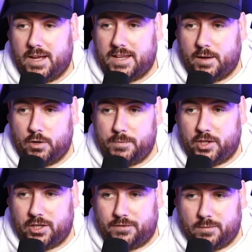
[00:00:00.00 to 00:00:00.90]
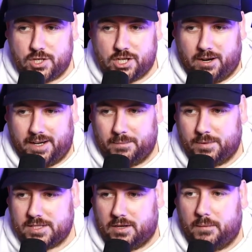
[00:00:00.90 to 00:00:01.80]
It would have been good if it was shiny,
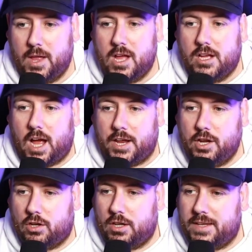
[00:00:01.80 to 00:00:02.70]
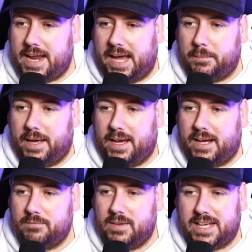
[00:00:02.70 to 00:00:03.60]
but it's not. And you look at the name
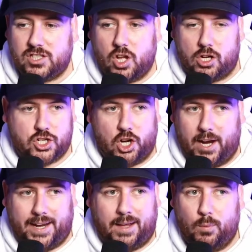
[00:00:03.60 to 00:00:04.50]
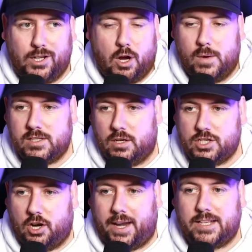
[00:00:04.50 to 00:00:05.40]
here. It's not shiny. We know it's not
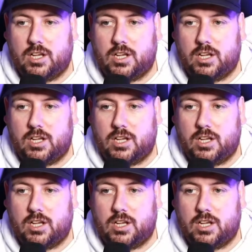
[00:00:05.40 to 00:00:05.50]
shiny.